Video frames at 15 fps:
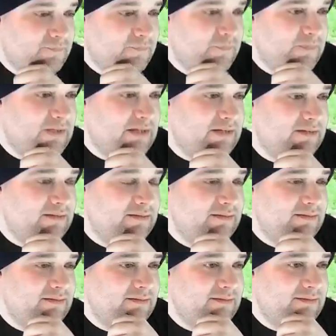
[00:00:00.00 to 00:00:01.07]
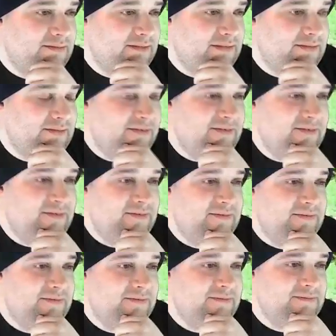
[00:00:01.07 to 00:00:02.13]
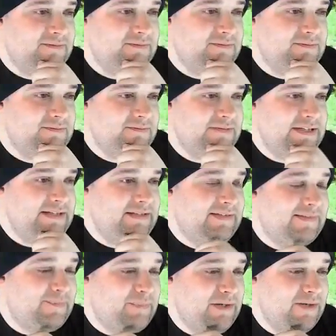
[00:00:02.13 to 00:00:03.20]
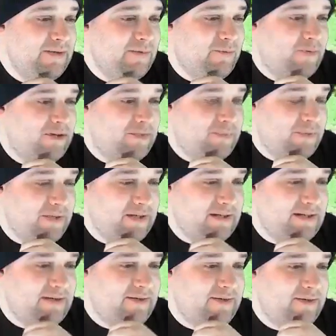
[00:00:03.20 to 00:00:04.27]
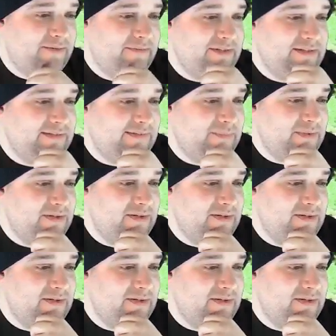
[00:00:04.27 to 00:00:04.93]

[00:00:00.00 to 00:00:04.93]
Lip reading: I know he disappeared at one point. I don't know if he disappeared